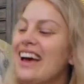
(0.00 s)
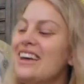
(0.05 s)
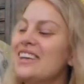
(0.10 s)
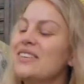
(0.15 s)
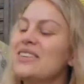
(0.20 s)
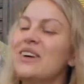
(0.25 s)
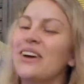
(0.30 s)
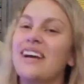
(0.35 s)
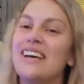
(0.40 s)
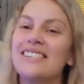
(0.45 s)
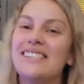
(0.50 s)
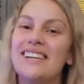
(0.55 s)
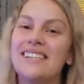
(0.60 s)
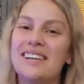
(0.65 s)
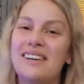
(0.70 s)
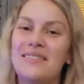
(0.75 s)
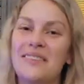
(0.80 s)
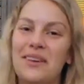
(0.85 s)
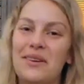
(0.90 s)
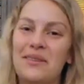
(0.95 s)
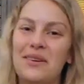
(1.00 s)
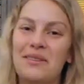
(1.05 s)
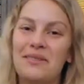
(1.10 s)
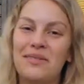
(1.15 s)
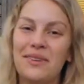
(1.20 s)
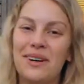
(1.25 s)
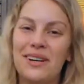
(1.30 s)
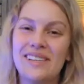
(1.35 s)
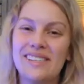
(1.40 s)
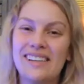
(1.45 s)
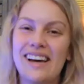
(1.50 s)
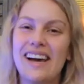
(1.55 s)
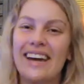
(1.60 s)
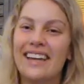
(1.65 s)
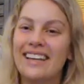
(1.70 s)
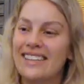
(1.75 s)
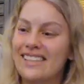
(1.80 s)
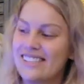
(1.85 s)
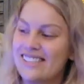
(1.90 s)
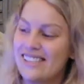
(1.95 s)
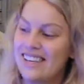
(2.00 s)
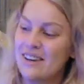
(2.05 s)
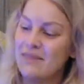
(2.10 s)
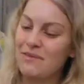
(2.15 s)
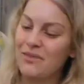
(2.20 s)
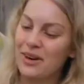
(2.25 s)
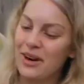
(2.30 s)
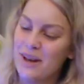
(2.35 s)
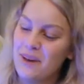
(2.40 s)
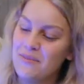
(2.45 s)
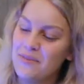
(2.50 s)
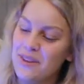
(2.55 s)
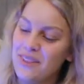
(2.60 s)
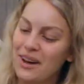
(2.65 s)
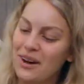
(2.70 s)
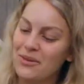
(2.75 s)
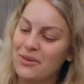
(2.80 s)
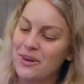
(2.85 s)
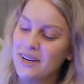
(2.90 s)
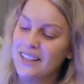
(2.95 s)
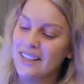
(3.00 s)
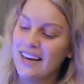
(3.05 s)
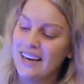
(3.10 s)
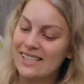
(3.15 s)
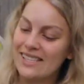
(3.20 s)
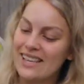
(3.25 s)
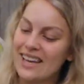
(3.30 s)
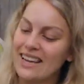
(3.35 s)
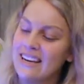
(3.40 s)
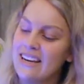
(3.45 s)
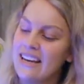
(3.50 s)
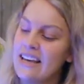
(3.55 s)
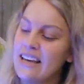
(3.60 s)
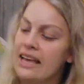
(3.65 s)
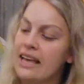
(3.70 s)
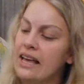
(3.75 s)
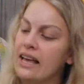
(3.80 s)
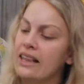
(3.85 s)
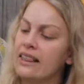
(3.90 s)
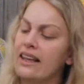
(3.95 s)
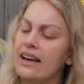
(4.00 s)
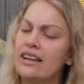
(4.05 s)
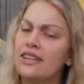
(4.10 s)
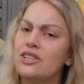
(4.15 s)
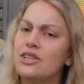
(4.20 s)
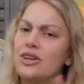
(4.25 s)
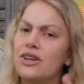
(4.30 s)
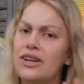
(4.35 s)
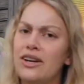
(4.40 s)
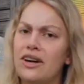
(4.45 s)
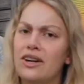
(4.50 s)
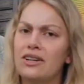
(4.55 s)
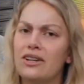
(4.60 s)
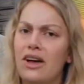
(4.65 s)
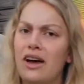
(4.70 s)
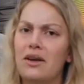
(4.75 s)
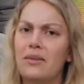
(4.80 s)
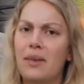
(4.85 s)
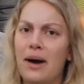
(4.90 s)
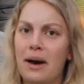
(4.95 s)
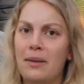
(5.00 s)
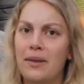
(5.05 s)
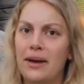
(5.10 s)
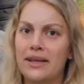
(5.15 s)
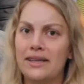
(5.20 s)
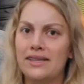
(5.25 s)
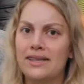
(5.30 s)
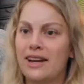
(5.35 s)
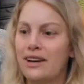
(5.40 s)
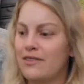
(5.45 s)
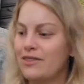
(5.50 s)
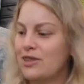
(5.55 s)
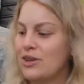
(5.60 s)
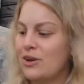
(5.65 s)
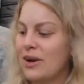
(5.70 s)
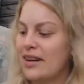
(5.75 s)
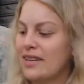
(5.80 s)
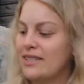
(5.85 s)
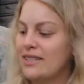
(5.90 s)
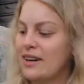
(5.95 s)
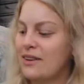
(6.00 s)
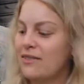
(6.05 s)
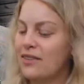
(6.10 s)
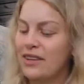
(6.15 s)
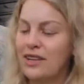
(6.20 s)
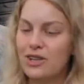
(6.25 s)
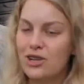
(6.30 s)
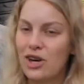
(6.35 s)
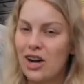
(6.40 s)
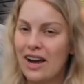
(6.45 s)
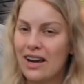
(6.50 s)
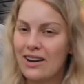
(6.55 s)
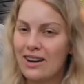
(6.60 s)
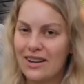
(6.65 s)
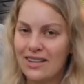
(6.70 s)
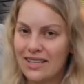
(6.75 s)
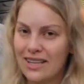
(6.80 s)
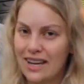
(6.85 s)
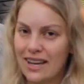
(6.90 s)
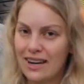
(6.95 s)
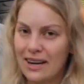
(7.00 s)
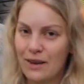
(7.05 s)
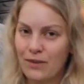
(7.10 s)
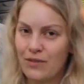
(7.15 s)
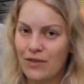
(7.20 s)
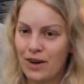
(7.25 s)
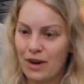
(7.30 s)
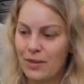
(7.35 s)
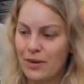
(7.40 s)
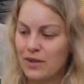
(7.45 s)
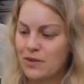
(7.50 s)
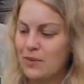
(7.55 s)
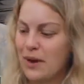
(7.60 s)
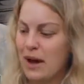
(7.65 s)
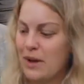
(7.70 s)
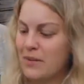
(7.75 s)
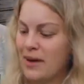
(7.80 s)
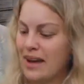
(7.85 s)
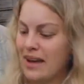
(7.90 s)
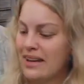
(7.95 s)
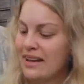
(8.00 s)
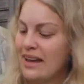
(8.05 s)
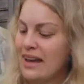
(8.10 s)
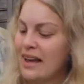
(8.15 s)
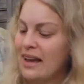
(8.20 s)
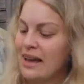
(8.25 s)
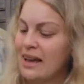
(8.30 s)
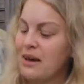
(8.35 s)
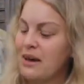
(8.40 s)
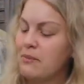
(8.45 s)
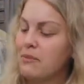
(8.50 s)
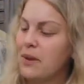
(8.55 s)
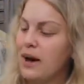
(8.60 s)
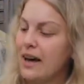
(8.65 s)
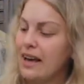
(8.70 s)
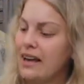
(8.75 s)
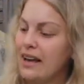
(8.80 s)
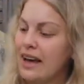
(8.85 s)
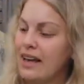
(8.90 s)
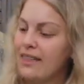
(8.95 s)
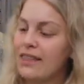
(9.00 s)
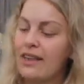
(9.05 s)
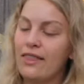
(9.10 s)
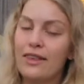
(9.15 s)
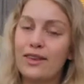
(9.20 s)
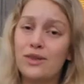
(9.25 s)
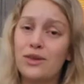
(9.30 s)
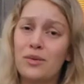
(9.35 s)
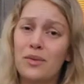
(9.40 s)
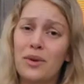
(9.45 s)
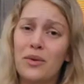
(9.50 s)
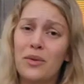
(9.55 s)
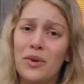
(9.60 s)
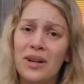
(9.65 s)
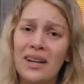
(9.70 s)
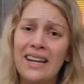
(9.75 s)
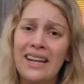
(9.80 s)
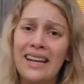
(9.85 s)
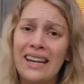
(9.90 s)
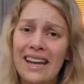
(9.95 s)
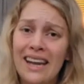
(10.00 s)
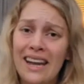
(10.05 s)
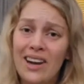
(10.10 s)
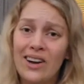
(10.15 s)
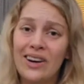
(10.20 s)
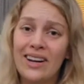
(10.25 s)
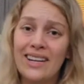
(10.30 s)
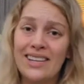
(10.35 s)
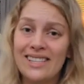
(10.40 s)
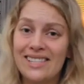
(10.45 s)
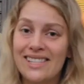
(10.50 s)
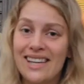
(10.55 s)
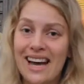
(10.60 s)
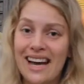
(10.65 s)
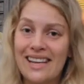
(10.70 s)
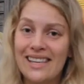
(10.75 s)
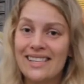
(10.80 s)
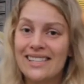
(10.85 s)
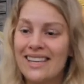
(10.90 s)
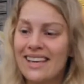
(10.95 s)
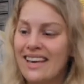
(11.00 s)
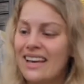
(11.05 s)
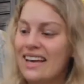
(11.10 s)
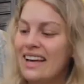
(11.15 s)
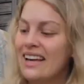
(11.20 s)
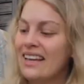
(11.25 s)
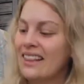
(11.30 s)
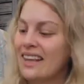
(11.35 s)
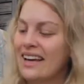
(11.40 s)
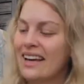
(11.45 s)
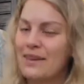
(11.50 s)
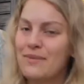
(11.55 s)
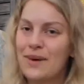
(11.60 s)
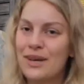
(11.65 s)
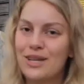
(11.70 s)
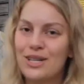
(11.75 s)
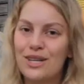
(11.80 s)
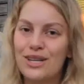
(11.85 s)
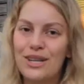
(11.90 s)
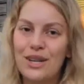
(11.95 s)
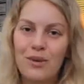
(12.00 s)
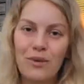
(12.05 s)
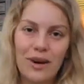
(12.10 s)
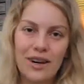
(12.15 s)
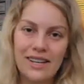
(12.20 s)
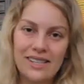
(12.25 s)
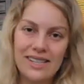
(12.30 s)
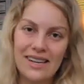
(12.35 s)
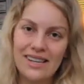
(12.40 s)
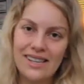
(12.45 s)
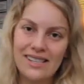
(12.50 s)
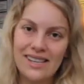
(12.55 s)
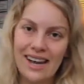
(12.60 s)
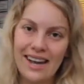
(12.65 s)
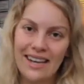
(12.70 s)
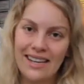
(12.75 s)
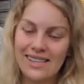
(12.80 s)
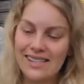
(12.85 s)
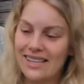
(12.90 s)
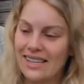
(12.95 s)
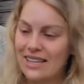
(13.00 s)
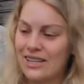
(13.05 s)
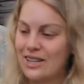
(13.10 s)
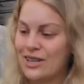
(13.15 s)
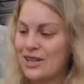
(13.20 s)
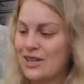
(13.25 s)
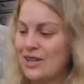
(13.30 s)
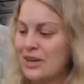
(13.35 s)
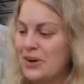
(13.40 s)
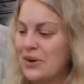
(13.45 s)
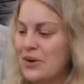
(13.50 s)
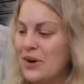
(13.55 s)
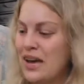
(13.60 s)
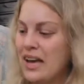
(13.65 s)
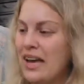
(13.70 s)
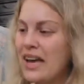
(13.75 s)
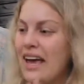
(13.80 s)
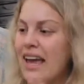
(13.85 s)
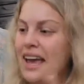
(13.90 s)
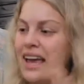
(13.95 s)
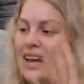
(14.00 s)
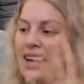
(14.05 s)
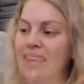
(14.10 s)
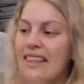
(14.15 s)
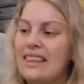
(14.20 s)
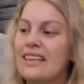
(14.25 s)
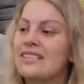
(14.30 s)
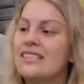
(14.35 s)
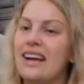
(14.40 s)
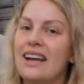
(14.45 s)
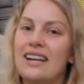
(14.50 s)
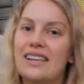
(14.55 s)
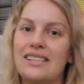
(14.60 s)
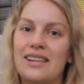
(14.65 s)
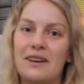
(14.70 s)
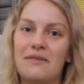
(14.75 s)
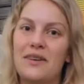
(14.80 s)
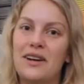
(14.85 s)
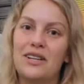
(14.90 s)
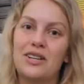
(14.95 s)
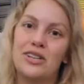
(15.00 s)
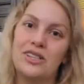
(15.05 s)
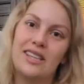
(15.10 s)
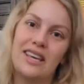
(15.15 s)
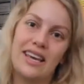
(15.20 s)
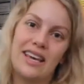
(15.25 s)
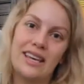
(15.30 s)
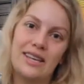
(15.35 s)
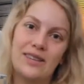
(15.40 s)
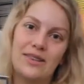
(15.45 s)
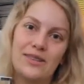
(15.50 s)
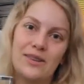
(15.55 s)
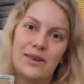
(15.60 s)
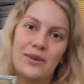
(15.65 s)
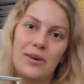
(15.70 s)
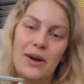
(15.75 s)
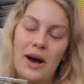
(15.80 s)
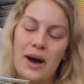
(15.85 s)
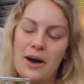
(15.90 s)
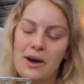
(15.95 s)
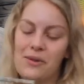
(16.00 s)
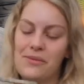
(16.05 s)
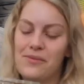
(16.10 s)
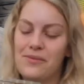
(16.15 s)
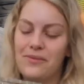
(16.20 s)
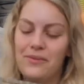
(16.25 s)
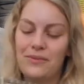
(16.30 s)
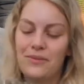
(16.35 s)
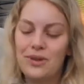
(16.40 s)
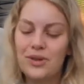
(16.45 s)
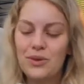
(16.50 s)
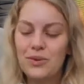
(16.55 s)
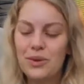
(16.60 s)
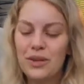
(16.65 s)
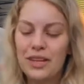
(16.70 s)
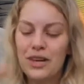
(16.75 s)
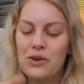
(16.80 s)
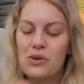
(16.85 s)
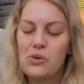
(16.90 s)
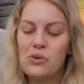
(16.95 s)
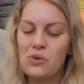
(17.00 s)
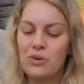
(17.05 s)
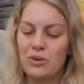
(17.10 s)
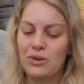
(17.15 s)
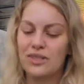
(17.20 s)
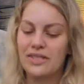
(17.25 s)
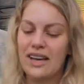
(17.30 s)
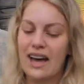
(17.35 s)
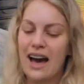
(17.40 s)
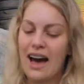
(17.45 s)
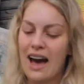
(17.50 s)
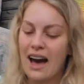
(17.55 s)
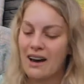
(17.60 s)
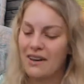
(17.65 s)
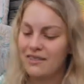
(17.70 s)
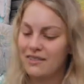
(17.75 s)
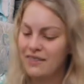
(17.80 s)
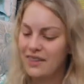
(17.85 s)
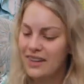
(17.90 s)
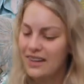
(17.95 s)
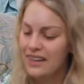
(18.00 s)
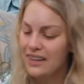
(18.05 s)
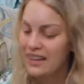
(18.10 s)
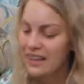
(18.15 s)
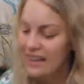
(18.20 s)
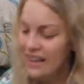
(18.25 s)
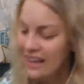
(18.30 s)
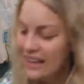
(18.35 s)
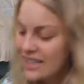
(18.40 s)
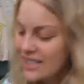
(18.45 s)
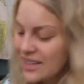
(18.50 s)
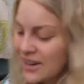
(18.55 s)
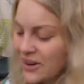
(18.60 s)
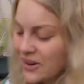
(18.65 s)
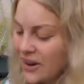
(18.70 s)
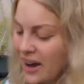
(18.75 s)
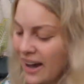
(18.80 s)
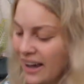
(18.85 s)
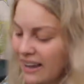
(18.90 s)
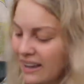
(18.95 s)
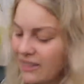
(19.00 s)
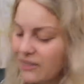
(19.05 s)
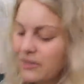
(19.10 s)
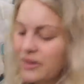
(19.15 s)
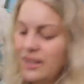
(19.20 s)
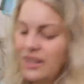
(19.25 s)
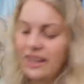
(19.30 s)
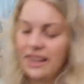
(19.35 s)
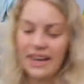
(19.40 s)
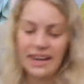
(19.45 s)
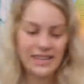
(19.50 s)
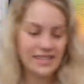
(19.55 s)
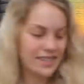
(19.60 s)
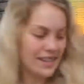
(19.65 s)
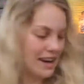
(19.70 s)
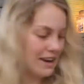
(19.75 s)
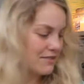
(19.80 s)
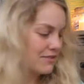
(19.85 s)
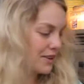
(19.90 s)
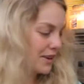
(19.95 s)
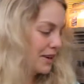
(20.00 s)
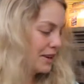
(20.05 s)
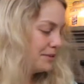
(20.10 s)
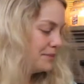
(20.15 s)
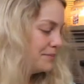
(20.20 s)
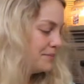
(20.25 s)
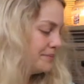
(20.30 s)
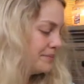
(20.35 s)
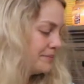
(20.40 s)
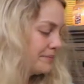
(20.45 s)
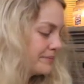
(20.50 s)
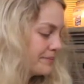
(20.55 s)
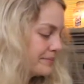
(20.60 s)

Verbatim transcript: so I guess I definitely went for a science theme for him without realizing. Last year he had a lot of Batman stuff, so I definitely tried not to get him very much Batman, but I thought this would be really neat on his desk. Like I mentioned, he works at a science center, so any of this kind of stuff I just think is um, just really cool to have. So I really liked that for him.